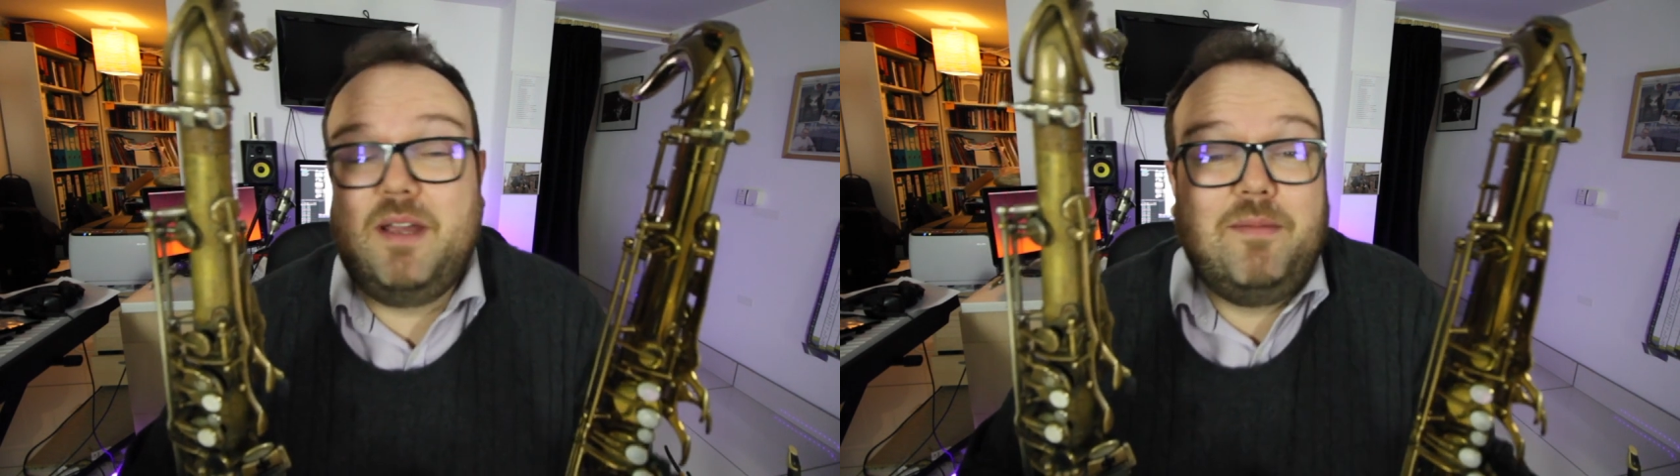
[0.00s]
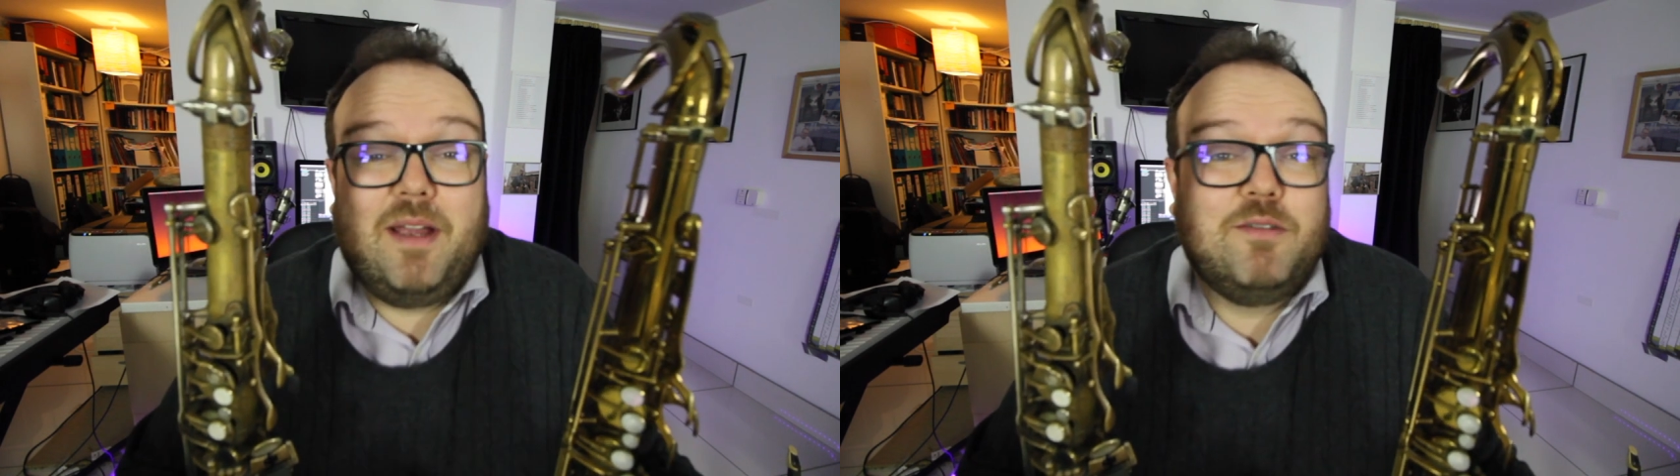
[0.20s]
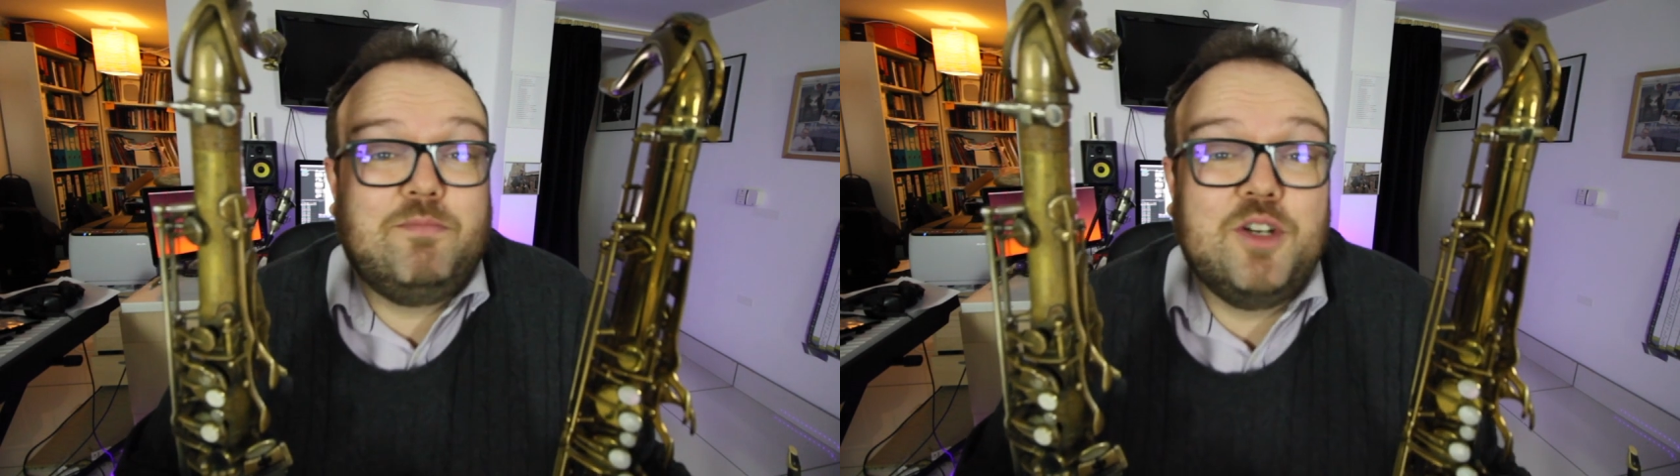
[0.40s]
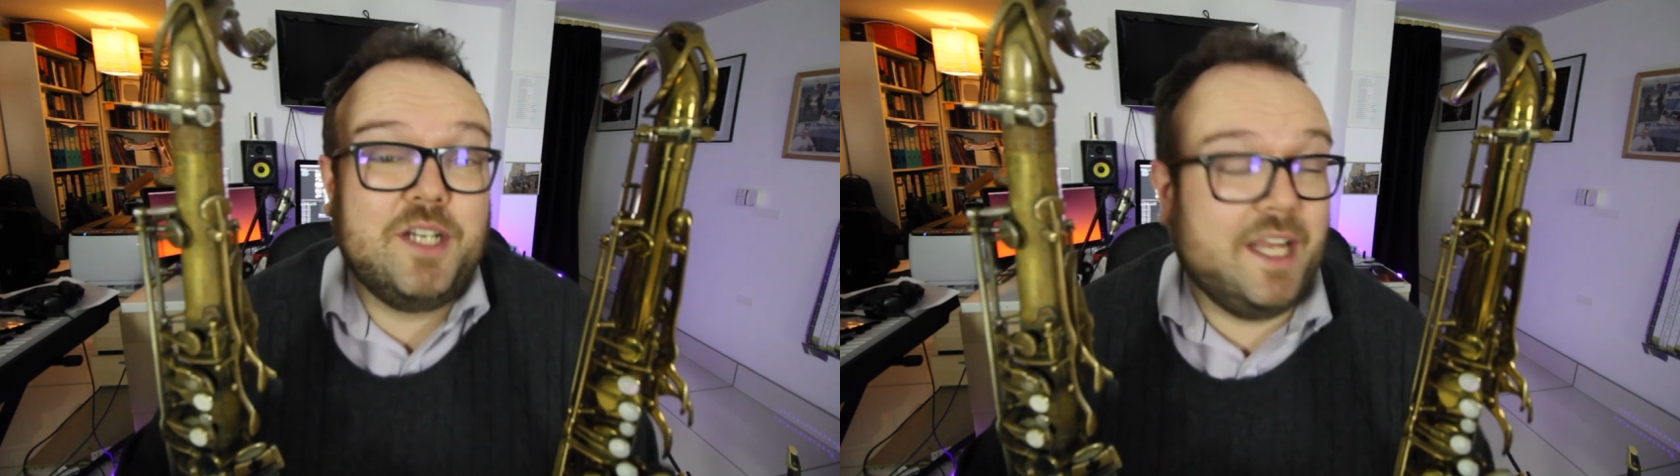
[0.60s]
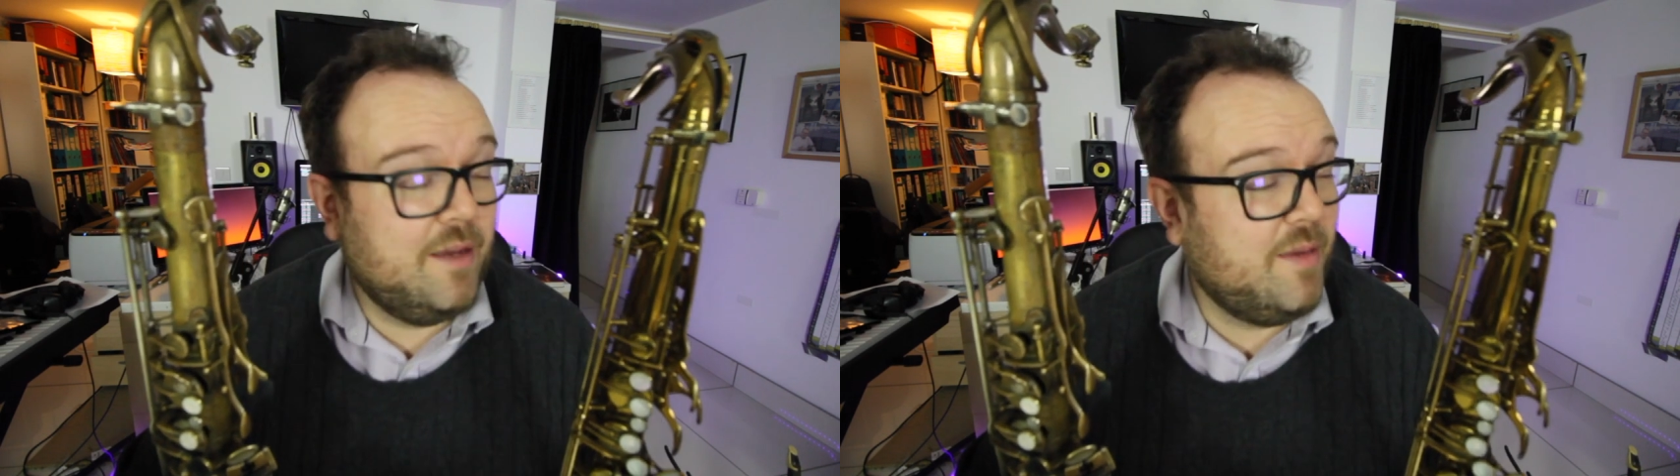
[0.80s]
Maybe I was
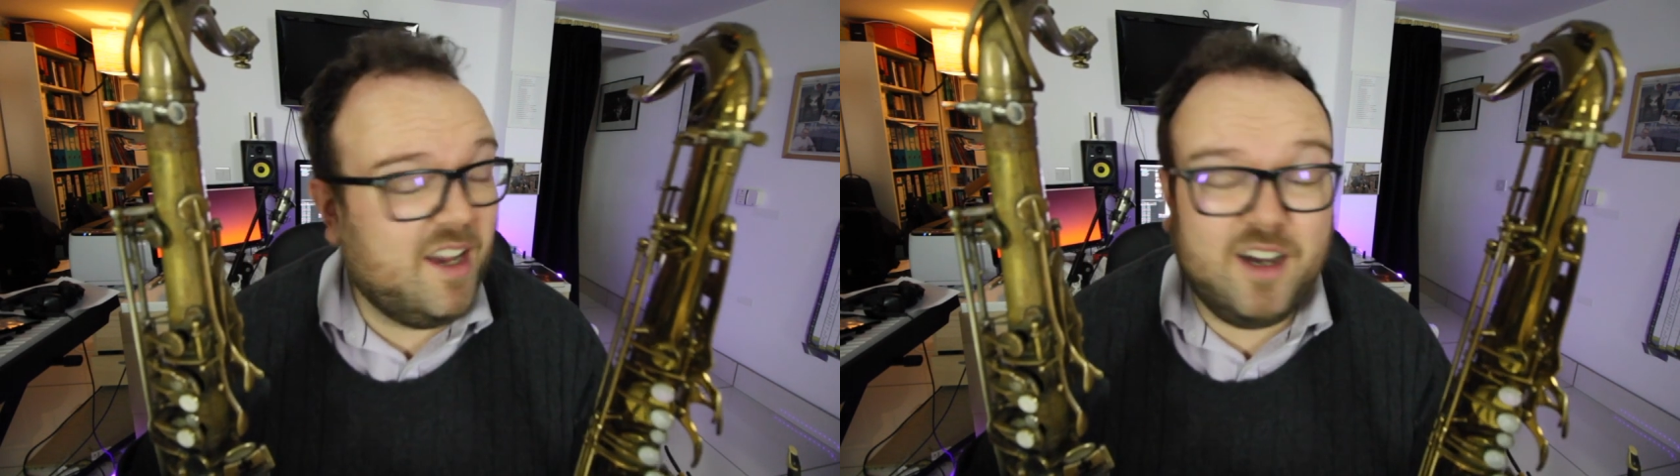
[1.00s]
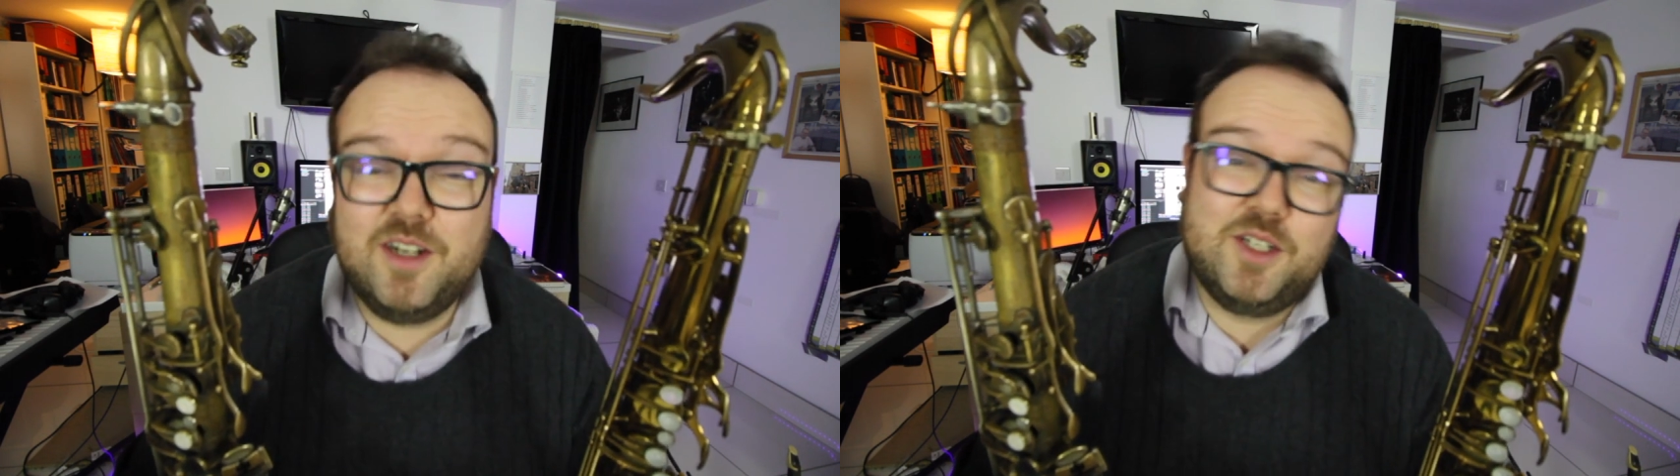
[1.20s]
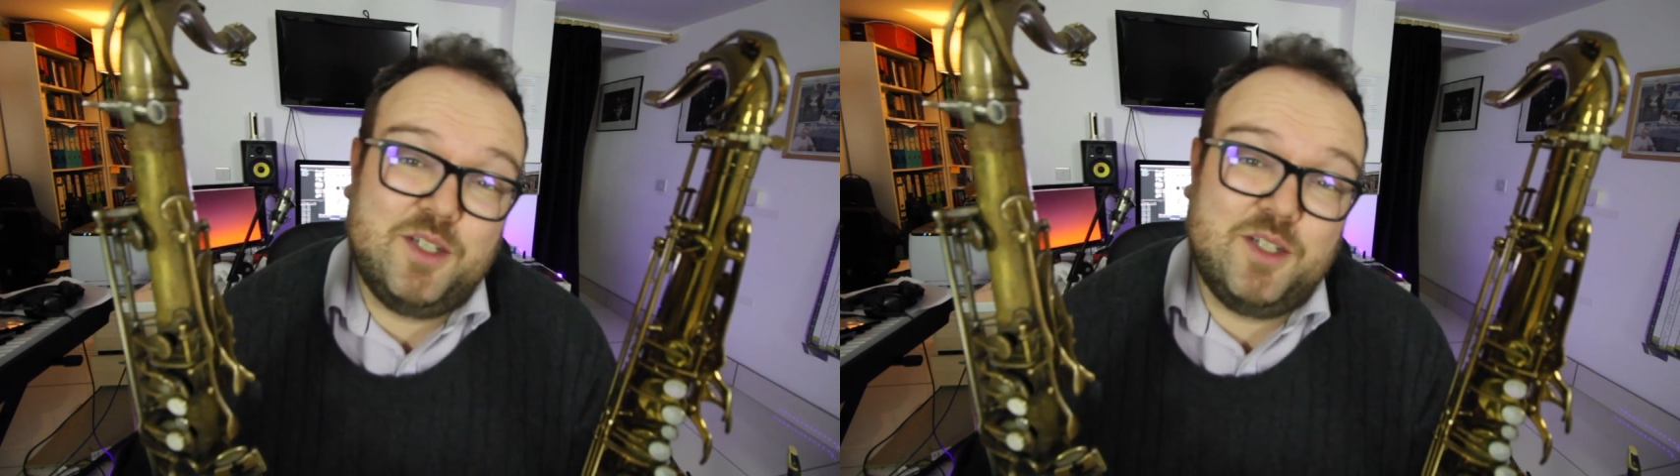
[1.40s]
pushing it a bit harder